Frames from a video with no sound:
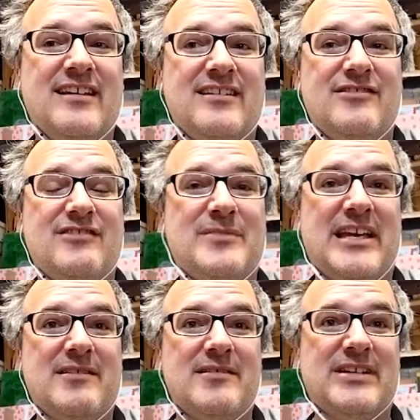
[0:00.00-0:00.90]
You know, I
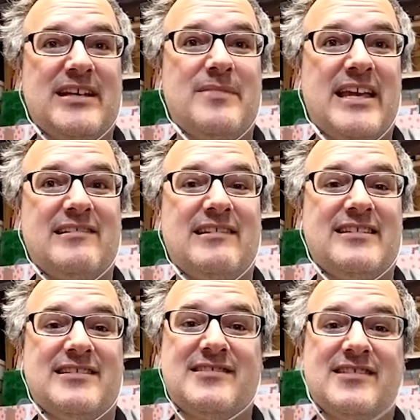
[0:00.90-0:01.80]
made I mean I make a
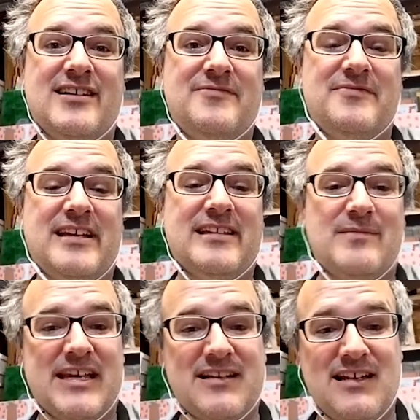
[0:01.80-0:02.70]
lot of stuff and I
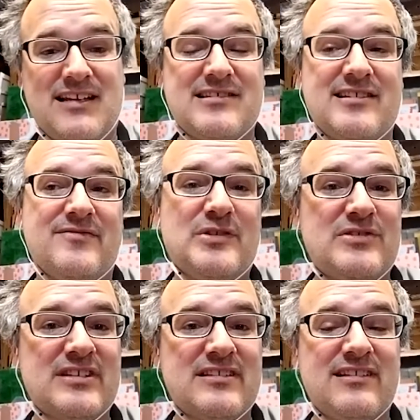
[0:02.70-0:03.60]
make a lot of stuff
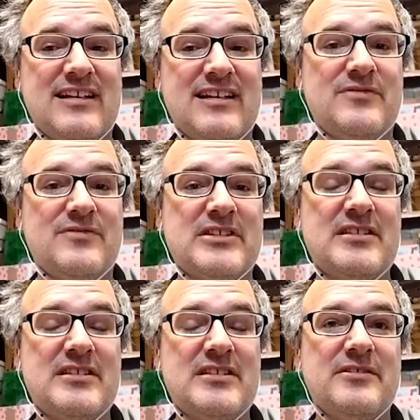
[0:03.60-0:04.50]
using a lot of different
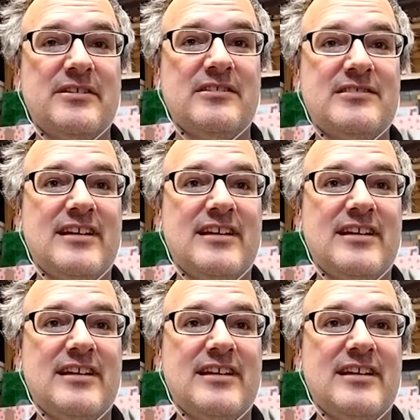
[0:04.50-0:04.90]
materials.